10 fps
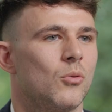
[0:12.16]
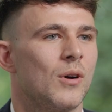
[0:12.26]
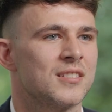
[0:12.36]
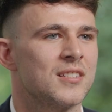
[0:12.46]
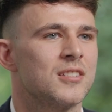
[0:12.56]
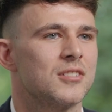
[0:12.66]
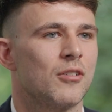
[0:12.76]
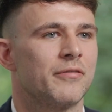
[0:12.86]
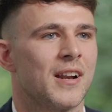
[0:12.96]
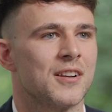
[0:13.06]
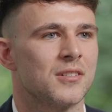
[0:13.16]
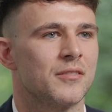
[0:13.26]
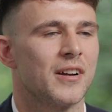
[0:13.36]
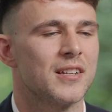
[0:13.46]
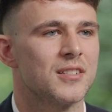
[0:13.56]
Whilst this is not financial
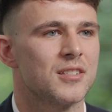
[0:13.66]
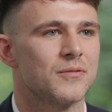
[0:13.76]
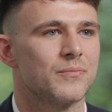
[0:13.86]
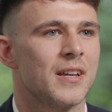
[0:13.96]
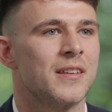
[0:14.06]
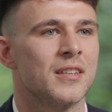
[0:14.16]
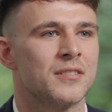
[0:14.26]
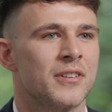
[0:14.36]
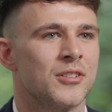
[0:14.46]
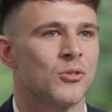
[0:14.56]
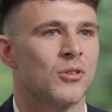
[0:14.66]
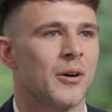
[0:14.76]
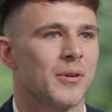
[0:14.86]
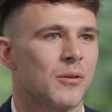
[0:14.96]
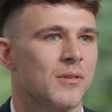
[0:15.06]
advice, in this video I
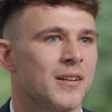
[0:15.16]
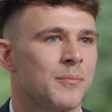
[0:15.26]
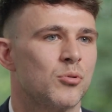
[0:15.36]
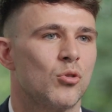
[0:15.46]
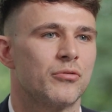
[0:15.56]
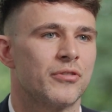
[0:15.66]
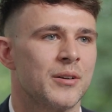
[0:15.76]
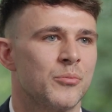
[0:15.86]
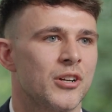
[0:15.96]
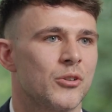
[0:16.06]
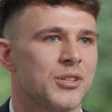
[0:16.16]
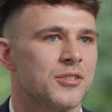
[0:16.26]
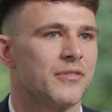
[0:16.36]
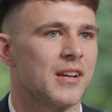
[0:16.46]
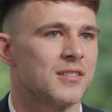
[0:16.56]
will outline a broad framework which
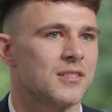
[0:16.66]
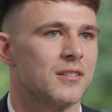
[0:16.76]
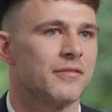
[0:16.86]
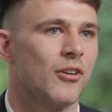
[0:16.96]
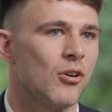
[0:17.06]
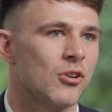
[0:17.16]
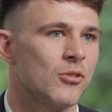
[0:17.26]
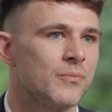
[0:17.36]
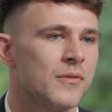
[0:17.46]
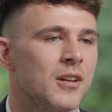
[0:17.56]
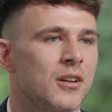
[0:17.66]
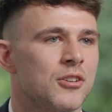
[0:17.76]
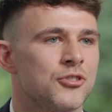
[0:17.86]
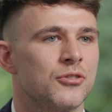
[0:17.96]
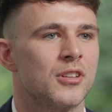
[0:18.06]
investors can follow
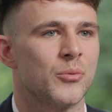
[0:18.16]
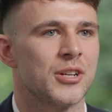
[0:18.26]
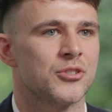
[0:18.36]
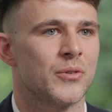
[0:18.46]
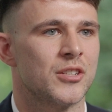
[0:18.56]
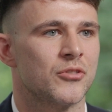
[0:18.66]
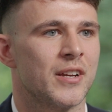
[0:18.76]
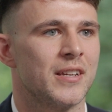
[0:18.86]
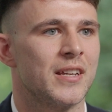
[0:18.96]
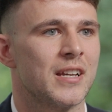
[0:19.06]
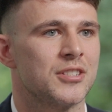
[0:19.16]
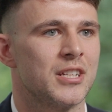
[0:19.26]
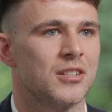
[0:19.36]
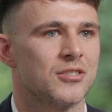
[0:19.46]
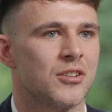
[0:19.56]
should they wish to integrate
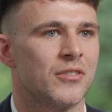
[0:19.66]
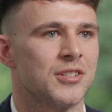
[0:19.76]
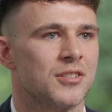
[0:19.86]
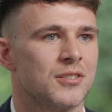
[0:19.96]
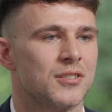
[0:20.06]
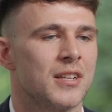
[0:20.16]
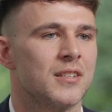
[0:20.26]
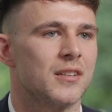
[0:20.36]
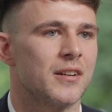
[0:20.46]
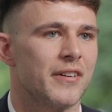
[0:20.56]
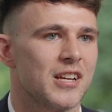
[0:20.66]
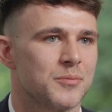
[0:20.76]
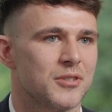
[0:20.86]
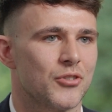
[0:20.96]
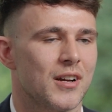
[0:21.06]
ESG considerations into their
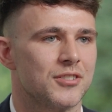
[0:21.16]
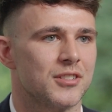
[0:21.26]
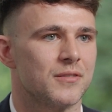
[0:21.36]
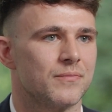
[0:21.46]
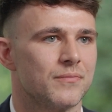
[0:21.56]
investment strategy.